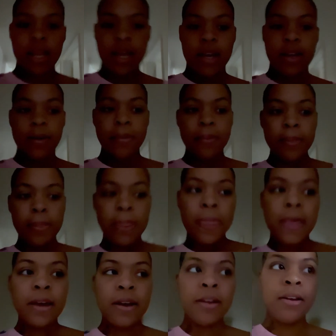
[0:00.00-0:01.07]
like,
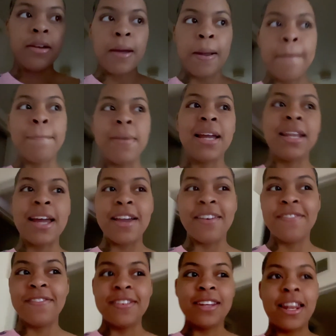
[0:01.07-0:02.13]
my
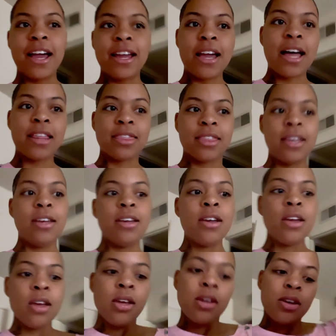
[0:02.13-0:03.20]
life, like, I think,
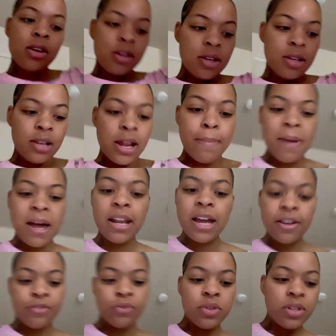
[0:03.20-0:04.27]
like, my
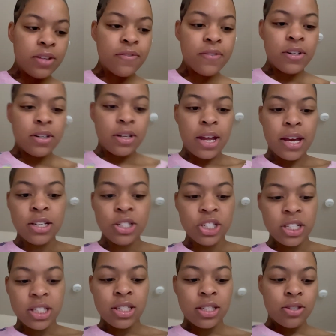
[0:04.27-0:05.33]
life really finna, like,
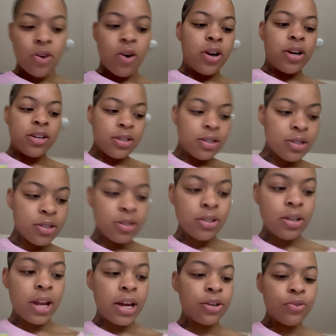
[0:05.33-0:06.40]
just start.
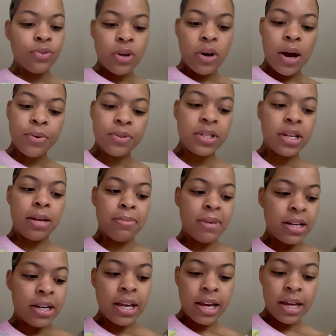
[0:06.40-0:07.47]
Like, you know, I was telling
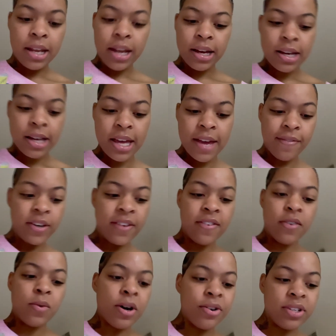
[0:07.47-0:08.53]
my dad, like, I haven't even
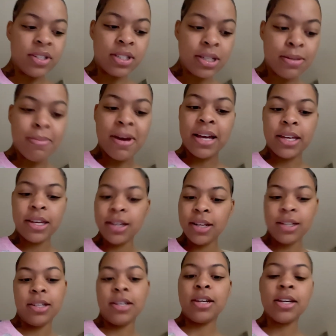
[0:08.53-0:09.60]
walked into my
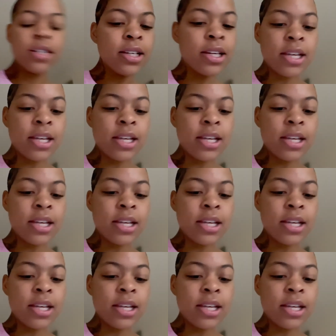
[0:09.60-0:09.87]
healing yet.